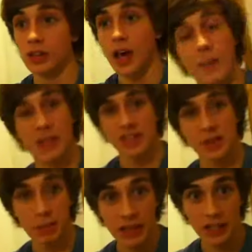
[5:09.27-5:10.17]
I mean, it's a
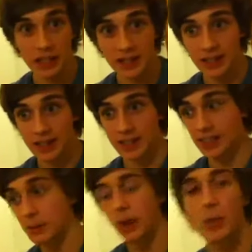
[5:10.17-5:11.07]
big
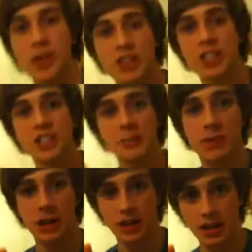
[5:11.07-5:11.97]
thing, but I want to change it in
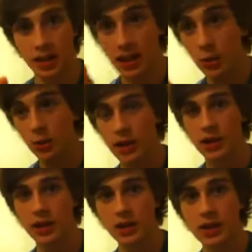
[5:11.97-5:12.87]
a little
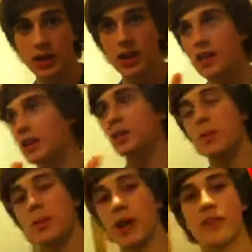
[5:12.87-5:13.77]
way that can
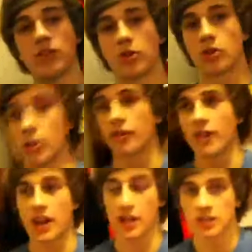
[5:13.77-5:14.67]
maybe have a knock-on
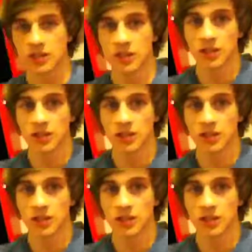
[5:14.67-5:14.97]
effect.